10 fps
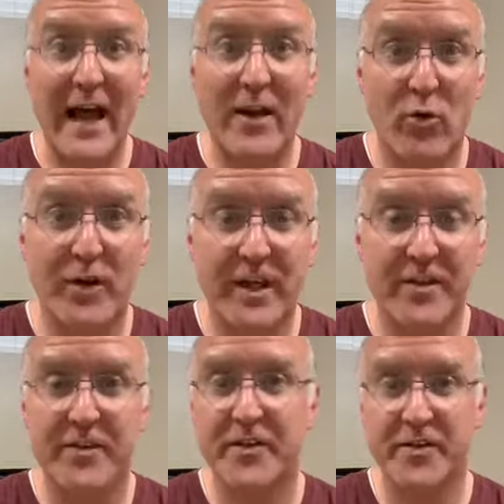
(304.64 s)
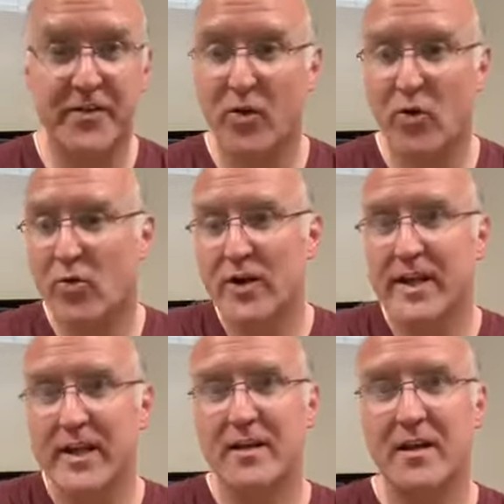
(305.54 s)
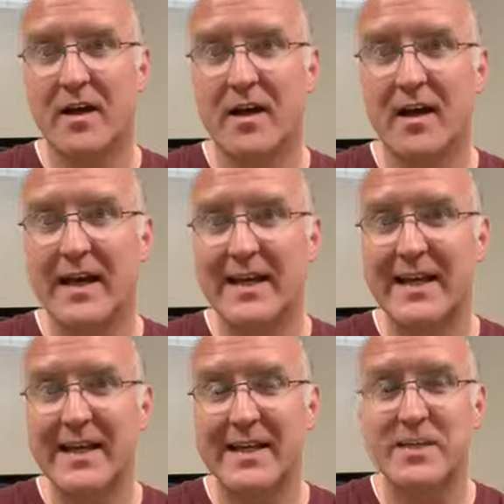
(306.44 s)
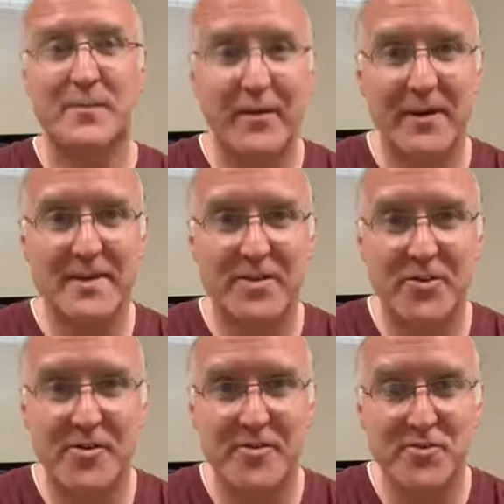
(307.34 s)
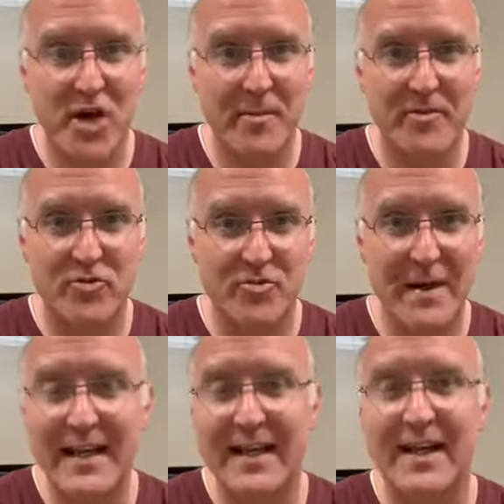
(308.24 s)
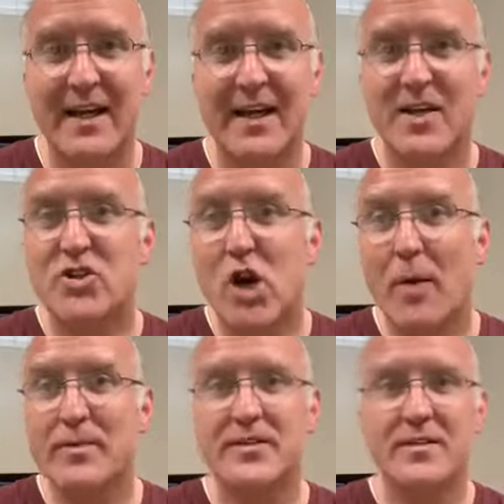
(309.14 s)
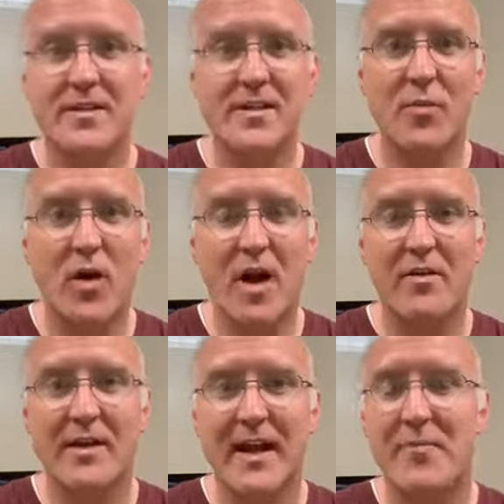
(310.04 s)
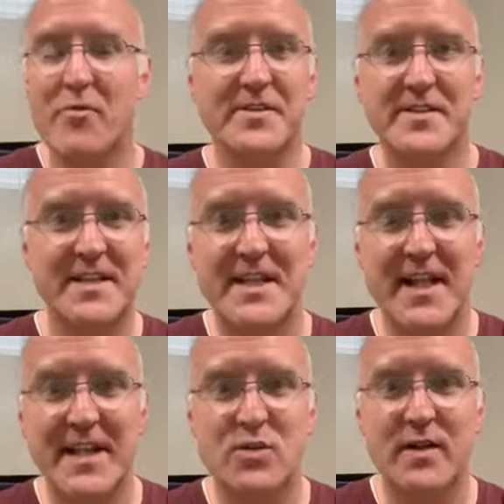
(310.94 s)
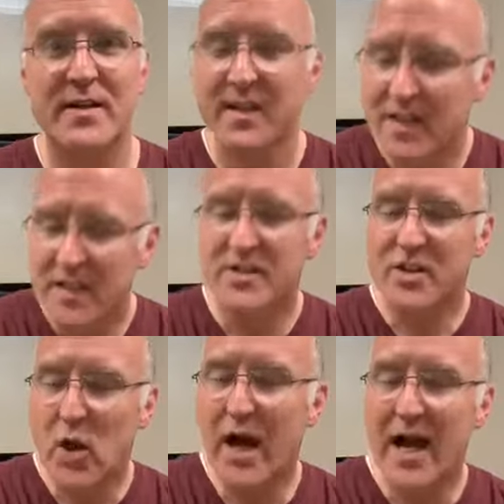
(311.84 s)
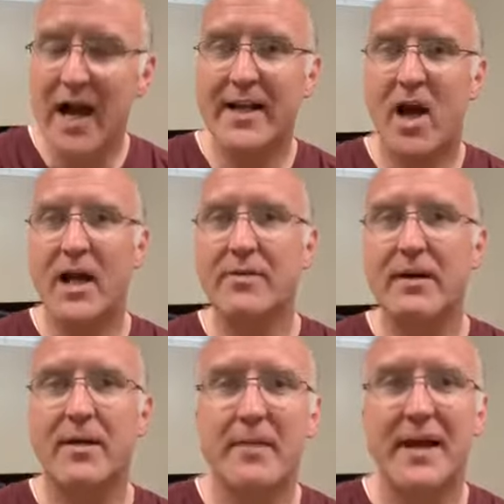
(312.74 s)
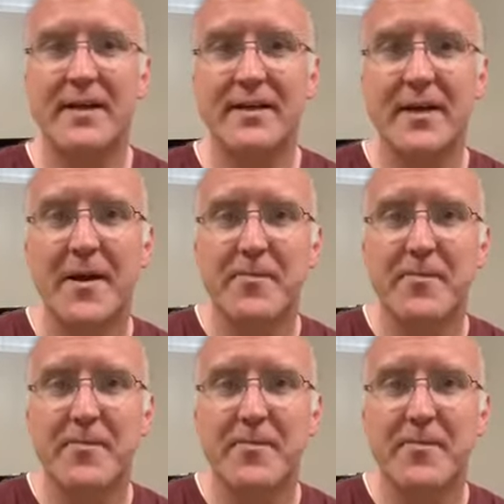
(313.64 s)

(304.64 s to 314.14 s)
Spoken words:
that audience that's already experienced your dramatic chops, as it were, and wants to see the next one. So I'd highly recommend